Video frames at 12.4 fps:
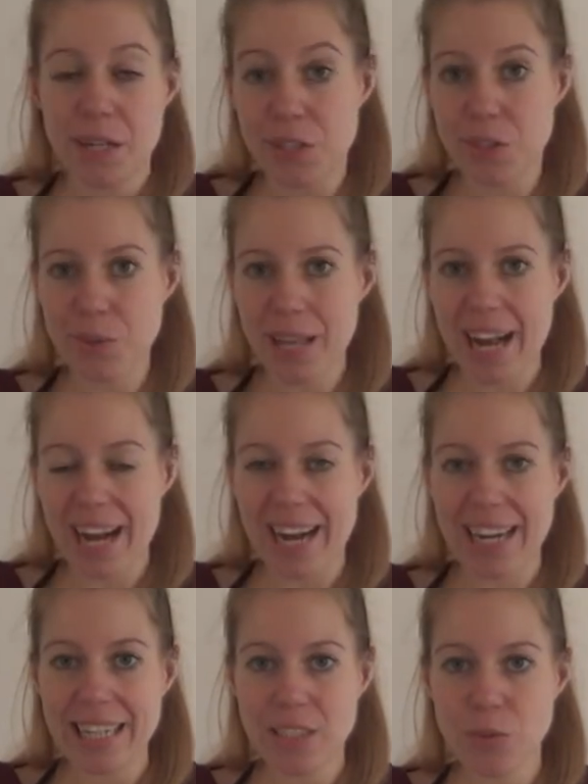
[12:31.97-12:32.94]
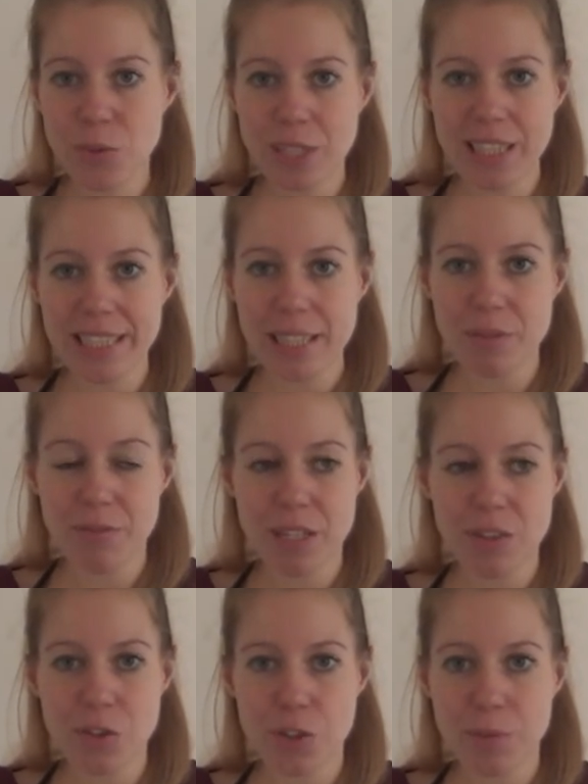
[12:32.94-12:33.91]
So yeah, I do not live
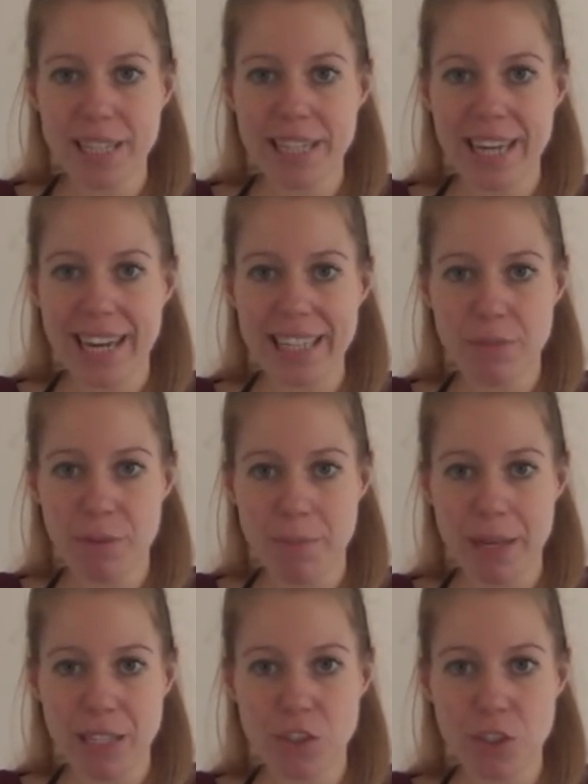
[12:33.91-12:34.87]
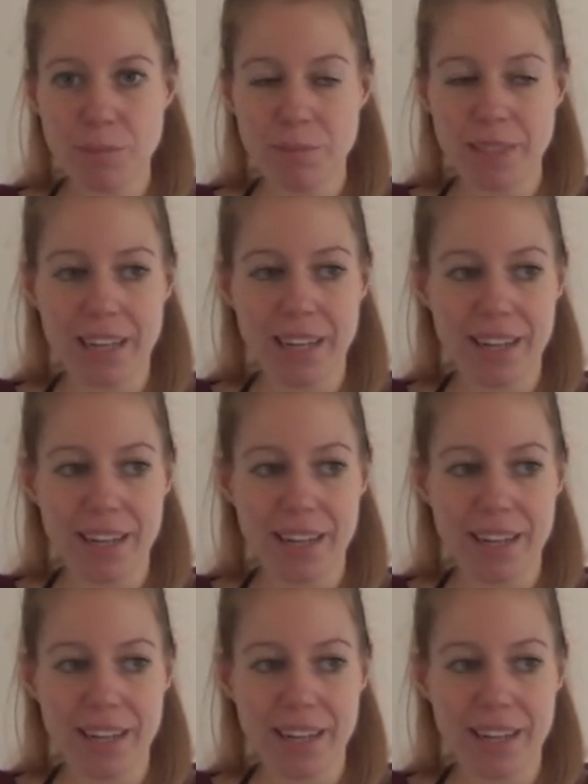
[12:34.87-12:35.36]
in Germany, I live in Belgium.